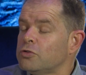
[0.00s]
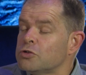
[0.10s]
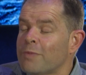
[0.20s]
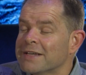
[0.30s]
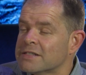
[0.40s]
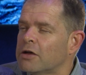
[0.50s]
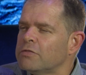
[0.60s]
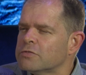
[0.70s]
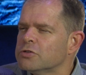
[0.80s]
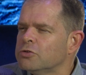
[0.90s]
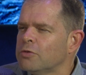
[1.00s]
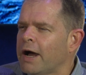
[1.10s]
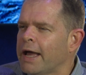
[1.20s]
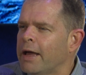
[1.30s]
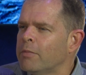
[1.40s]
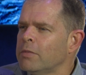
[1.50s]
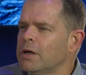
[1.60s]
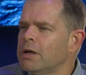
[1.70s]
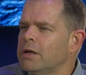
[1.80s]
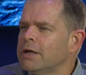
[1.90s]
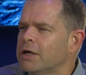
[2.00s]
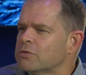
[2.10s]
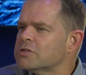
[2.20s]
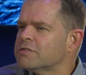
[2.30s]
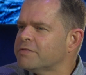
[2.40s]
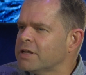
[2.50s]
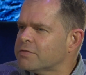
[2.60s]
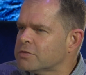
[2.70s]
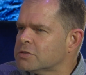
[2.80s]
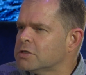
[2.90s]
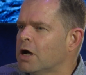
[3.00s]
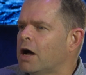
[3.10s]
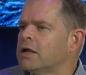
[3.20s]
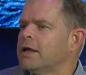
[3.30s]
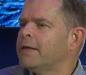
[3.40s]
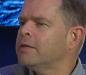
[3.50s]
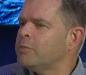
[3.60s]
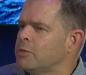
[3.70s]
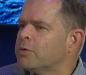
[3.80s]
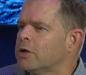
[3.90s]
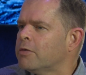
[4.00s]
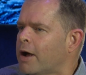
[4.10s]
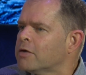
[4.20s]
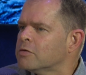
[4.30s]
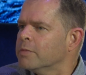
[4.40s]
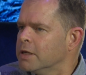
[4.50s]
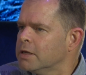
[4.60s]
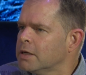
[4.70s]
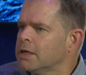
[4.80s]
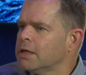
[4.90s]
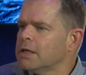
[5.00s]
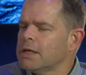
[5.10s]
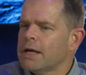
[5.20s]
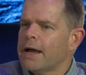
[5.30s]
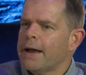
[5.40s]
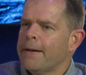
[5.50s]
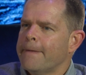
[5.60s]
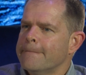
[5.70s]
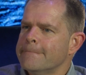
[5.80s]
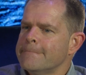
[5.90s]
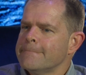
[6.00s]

myself, to who I am, and also faithful to God and the people around me. And